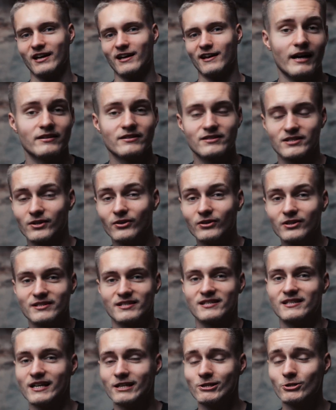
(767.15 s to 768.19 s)
and it's gonna
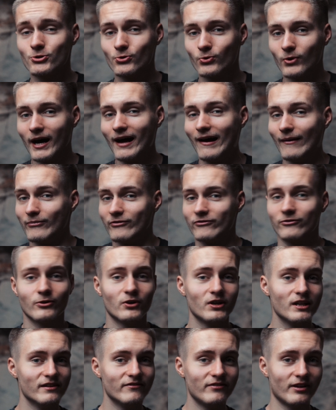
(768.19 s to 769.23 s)
set you up
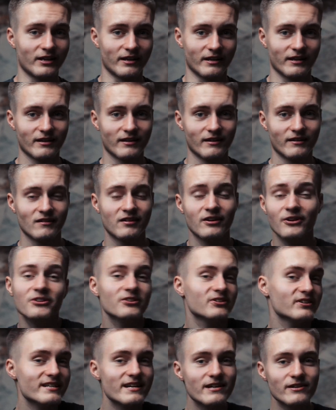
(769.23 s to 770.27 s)
for a living till
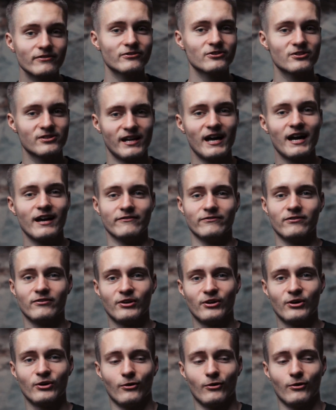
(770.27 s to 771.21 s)
the end of your life.